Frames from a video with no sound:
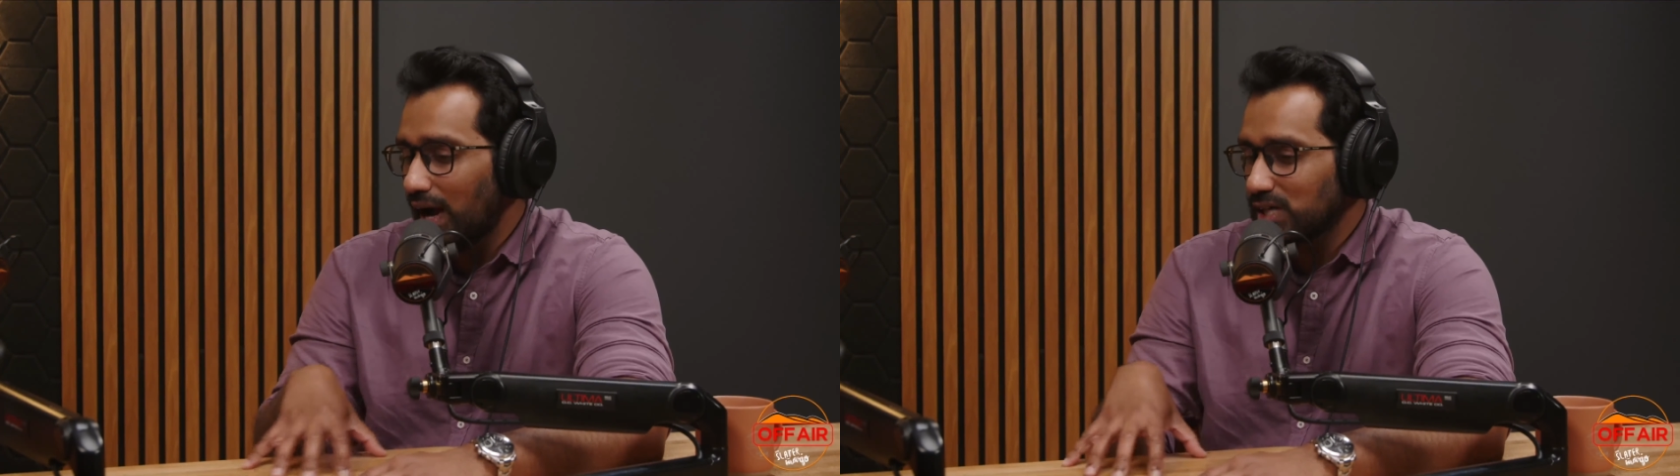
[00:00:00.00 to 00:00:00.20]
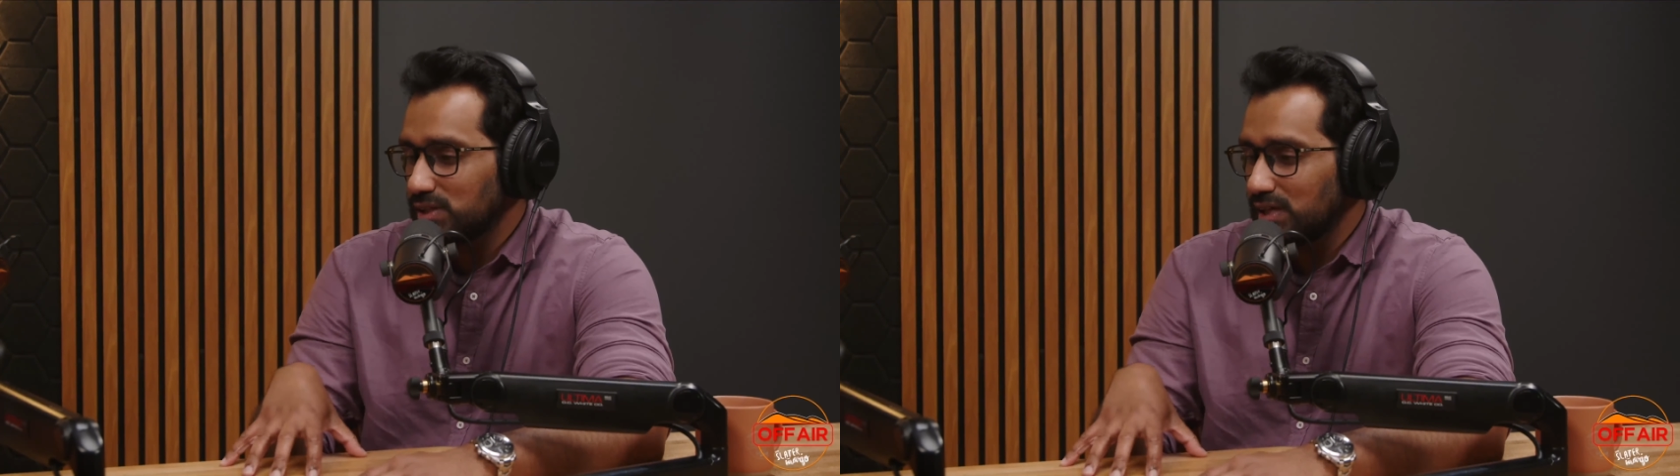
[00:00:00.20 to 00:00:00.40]

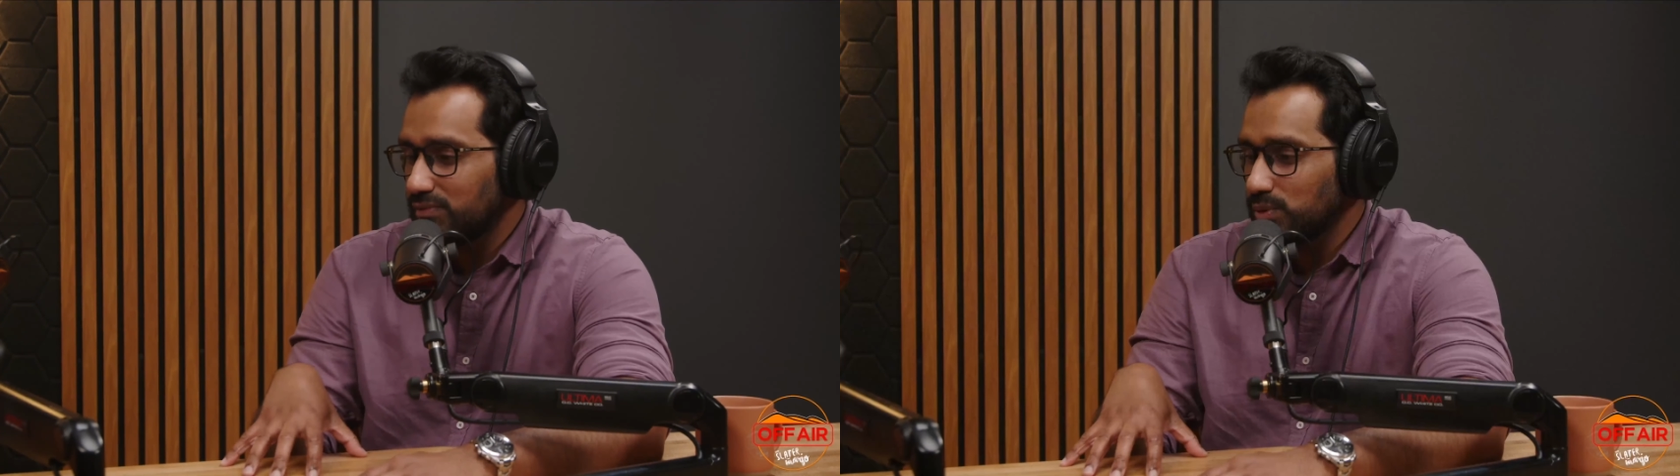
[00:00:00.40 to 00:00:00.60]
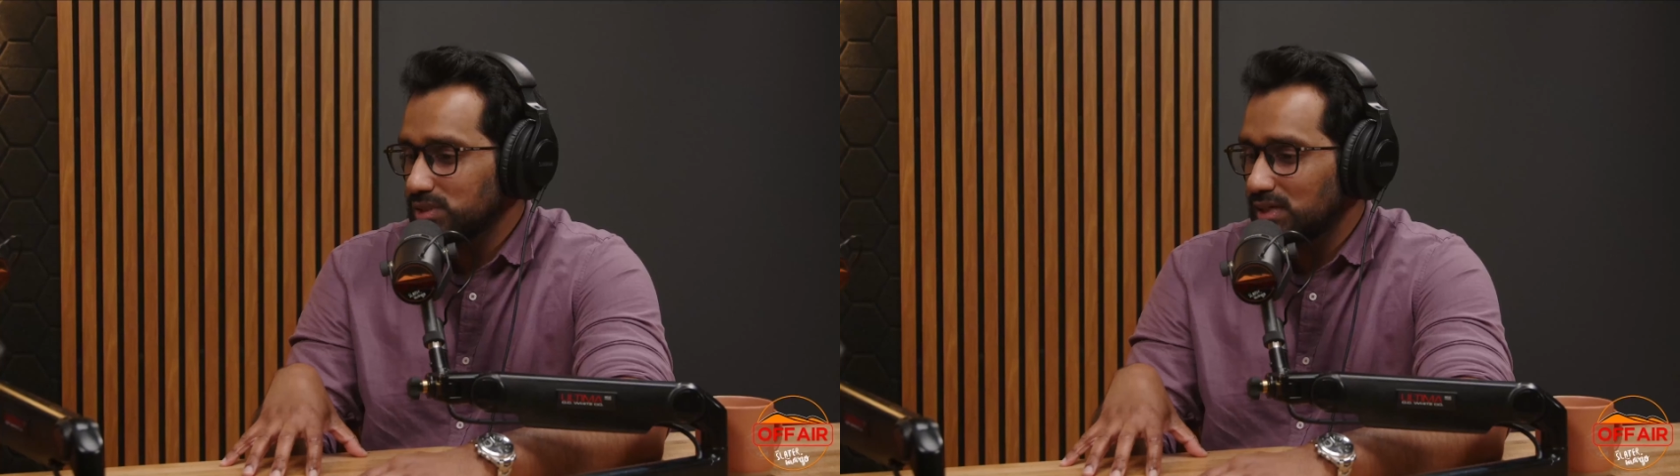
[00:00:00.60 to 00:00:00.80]
actually like
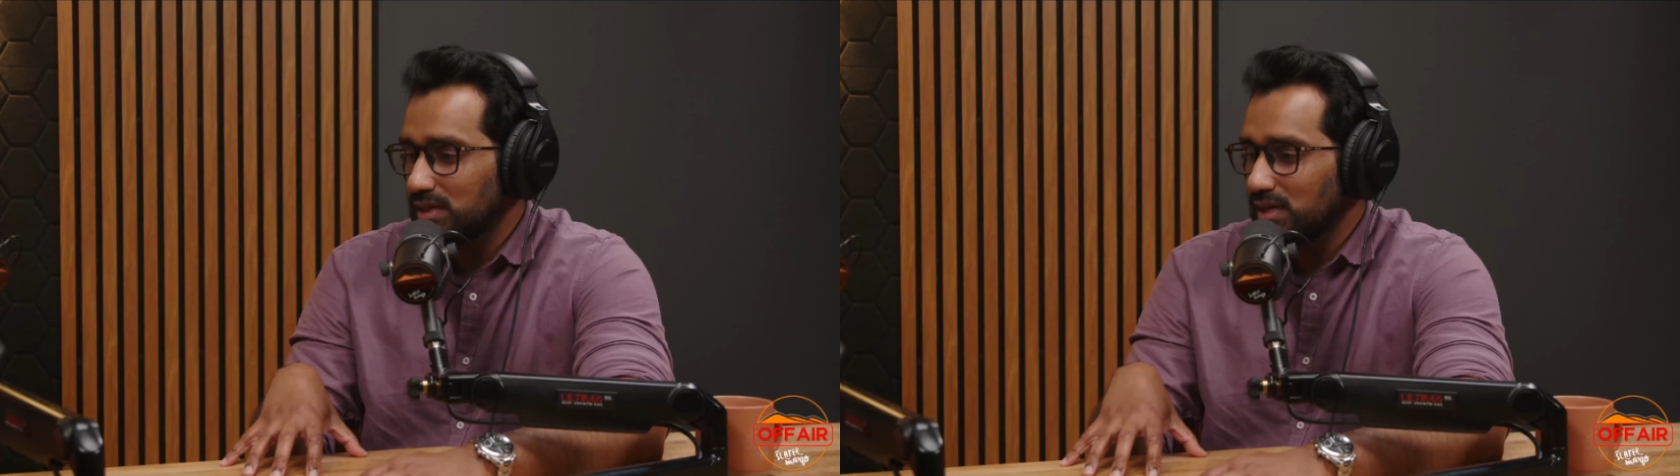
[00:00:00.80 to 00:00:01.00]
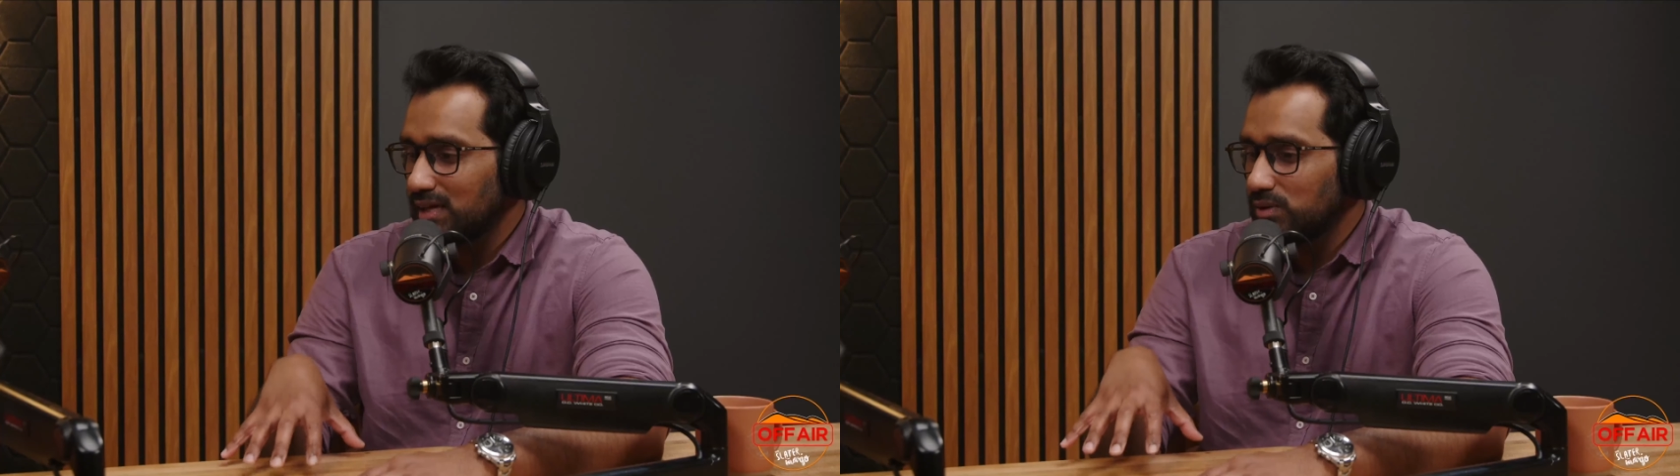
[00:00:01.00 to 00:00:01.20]
focused
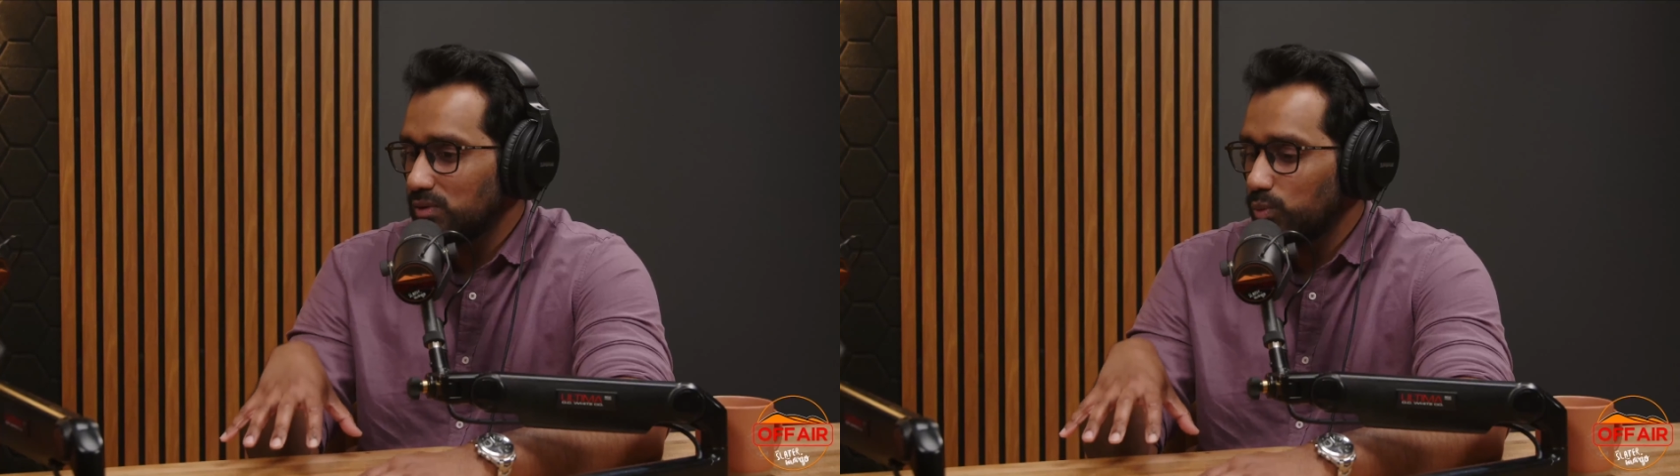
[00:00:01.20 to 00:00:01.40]
on like,